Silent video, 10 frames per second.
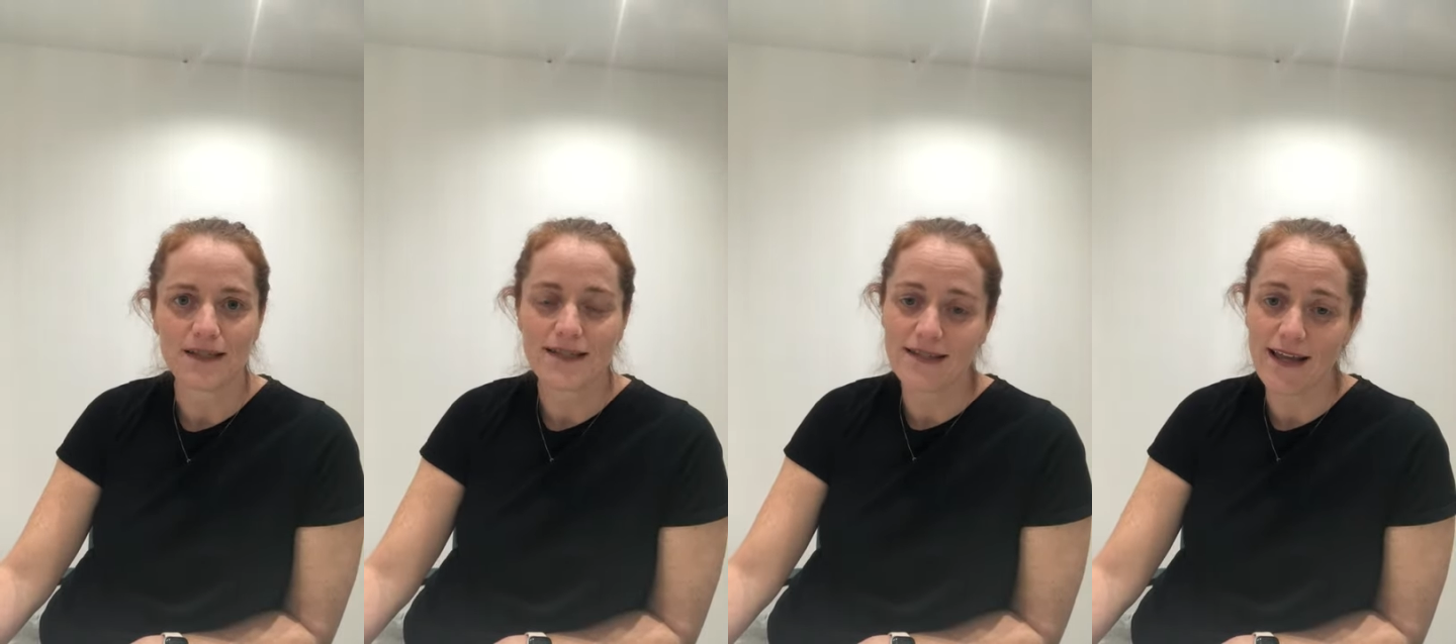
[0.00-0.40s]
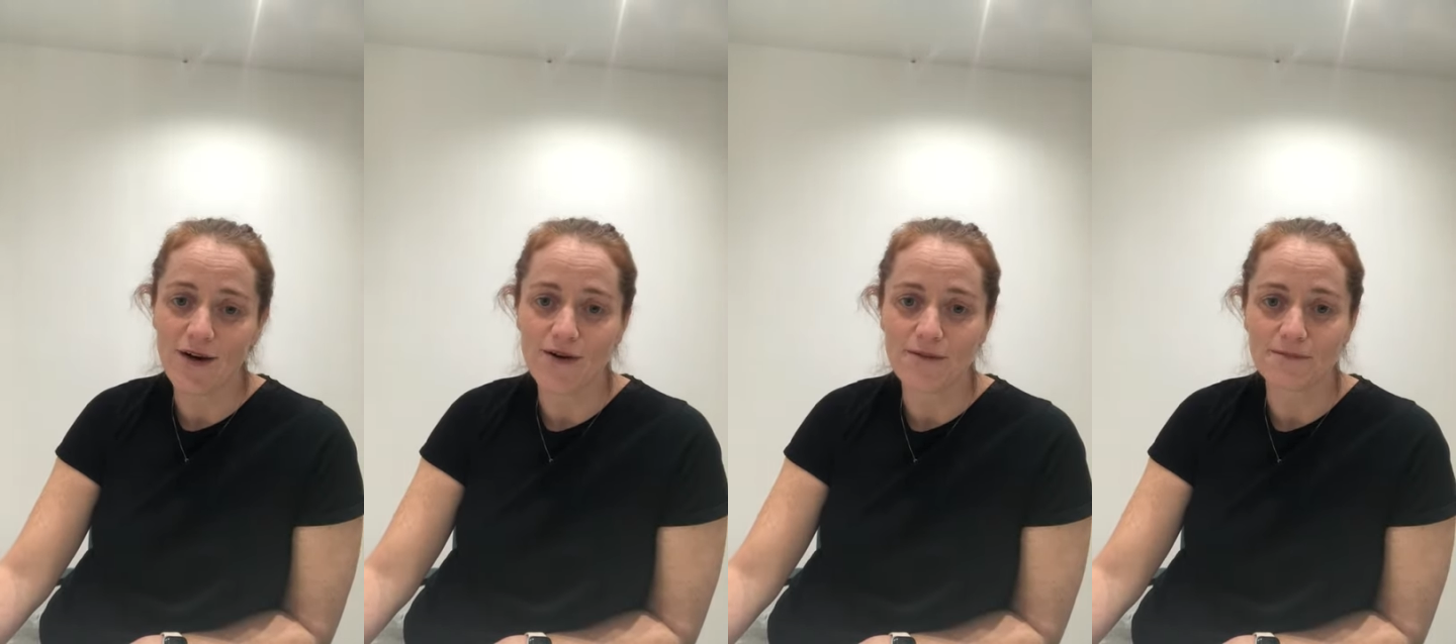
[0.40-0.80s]
Stay
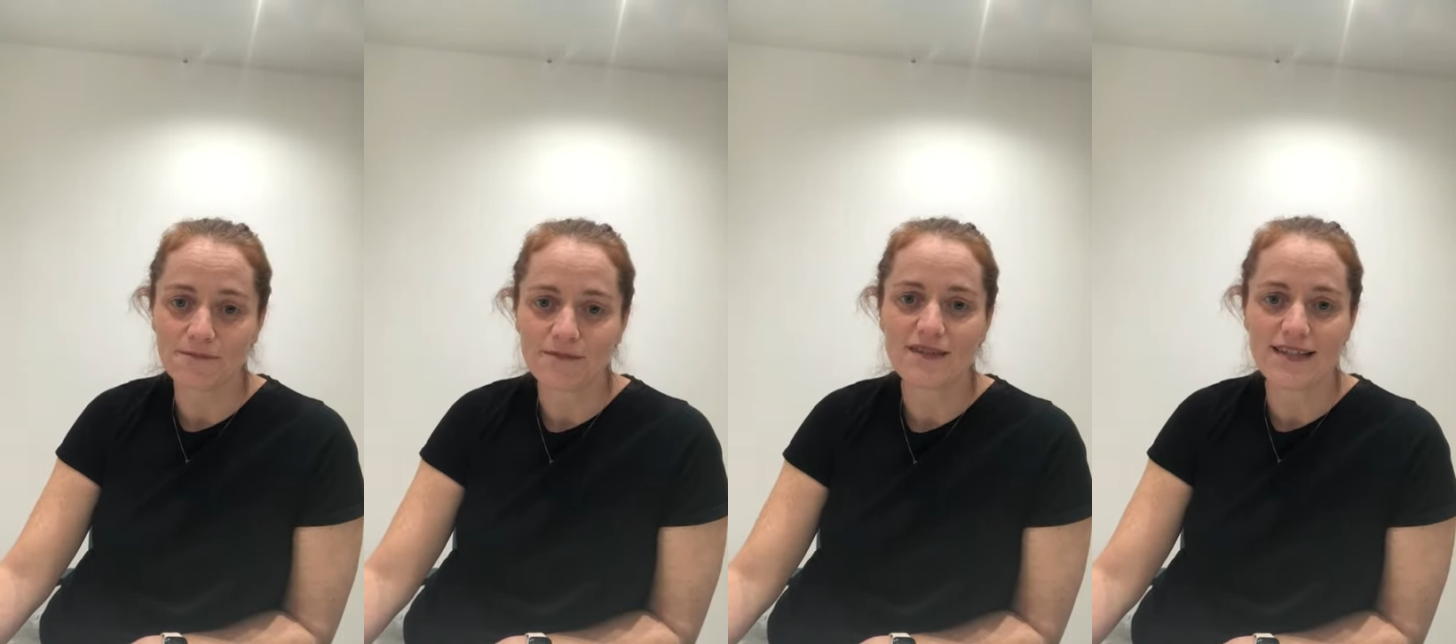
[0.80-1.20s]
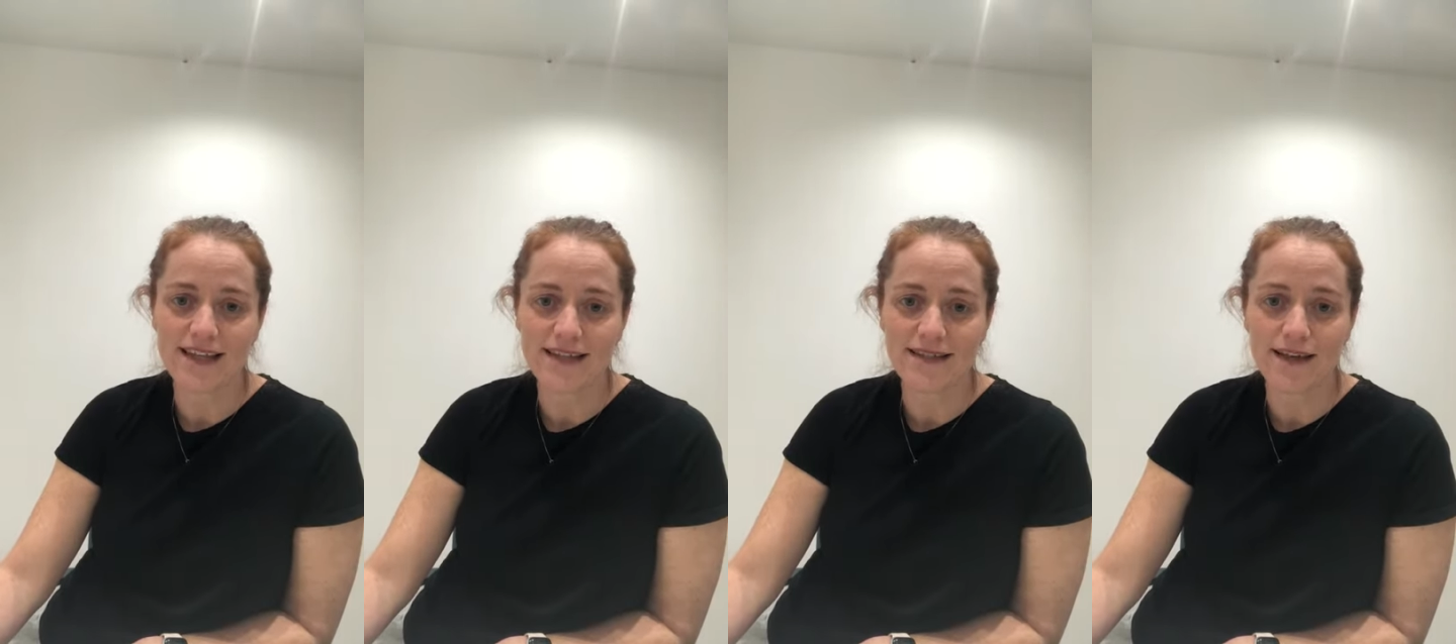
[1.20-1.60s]
home,
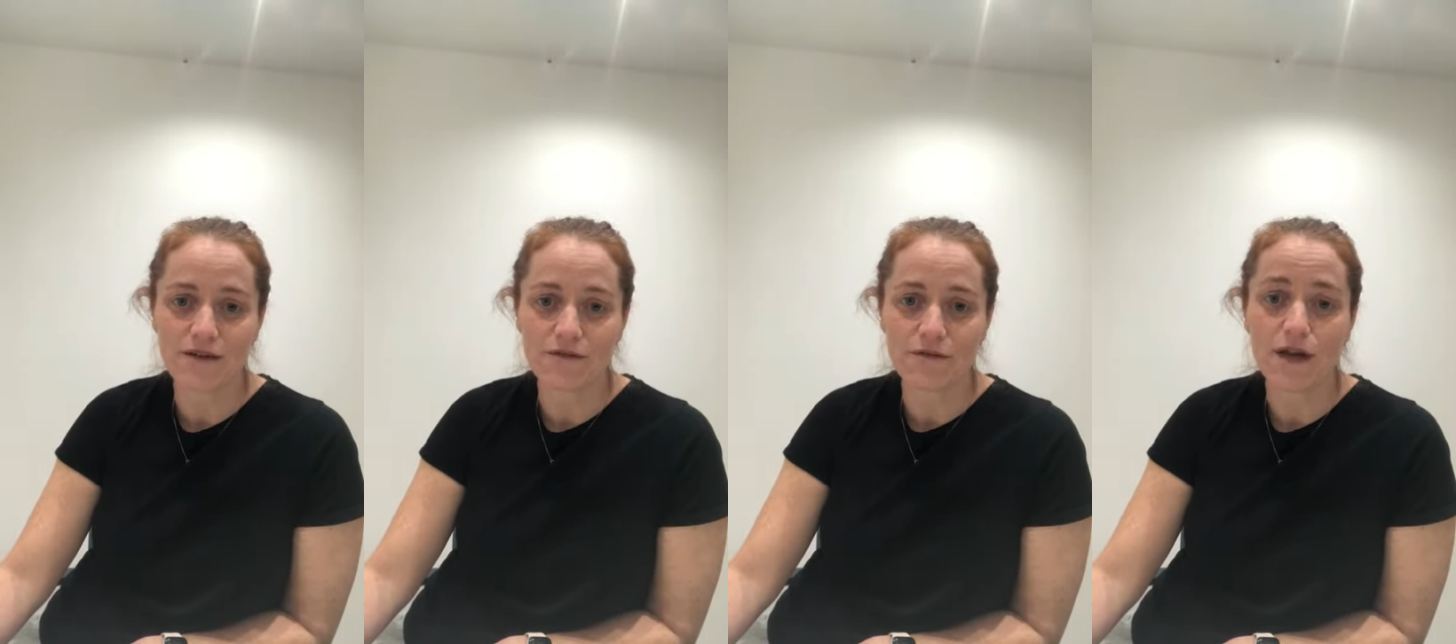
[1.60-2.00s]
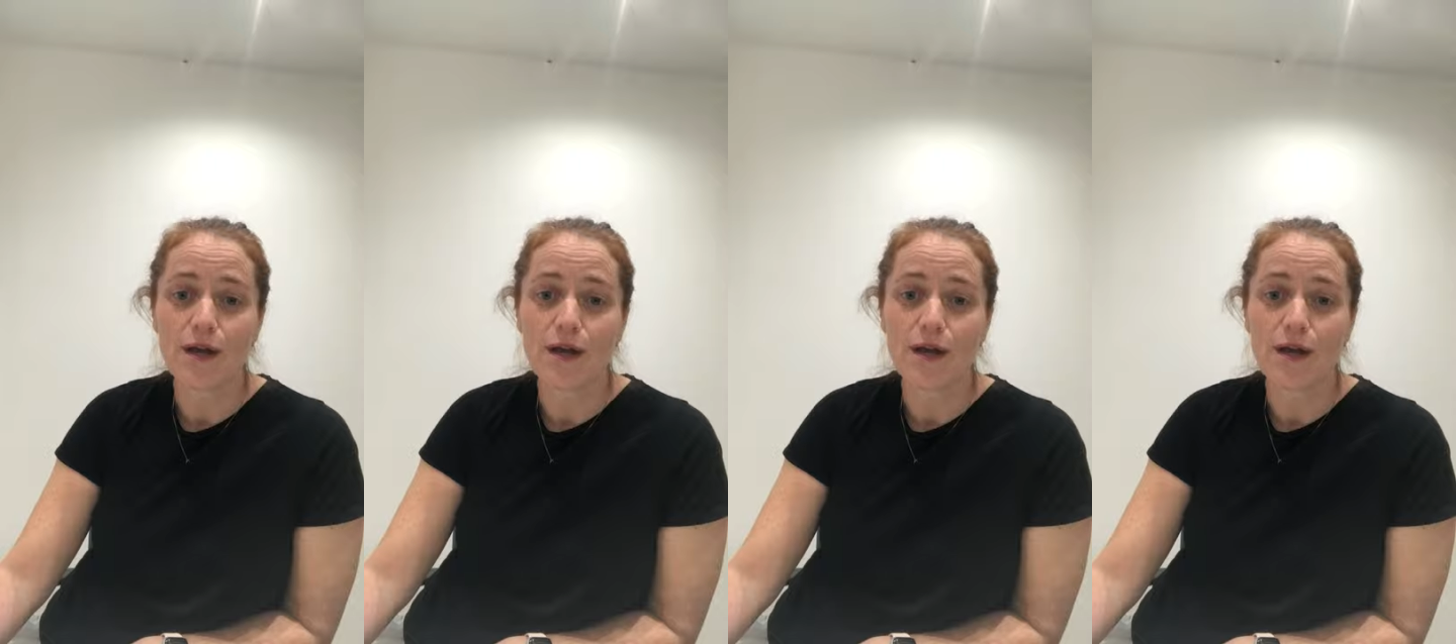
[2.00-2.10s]
stay safe,